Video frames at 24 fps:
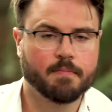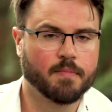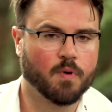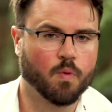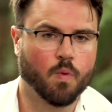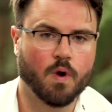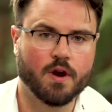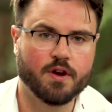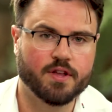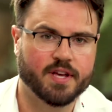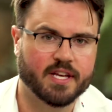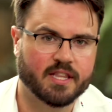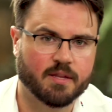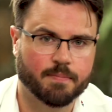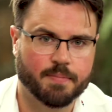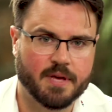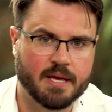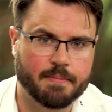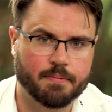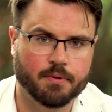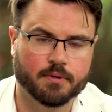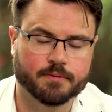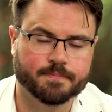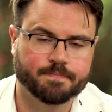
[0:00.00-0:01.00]
But where do you get the
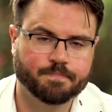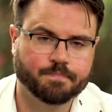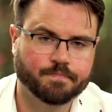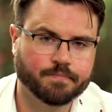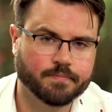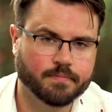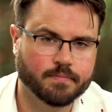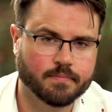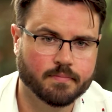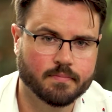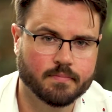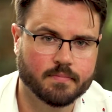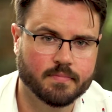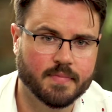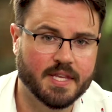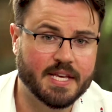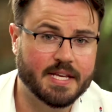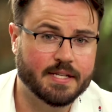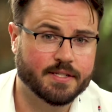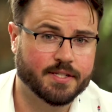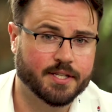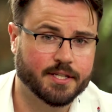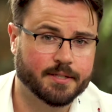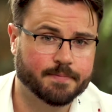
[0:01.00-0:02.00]
people?
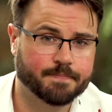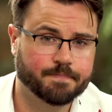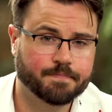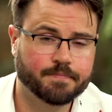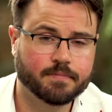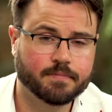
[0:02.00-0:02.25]
Easy.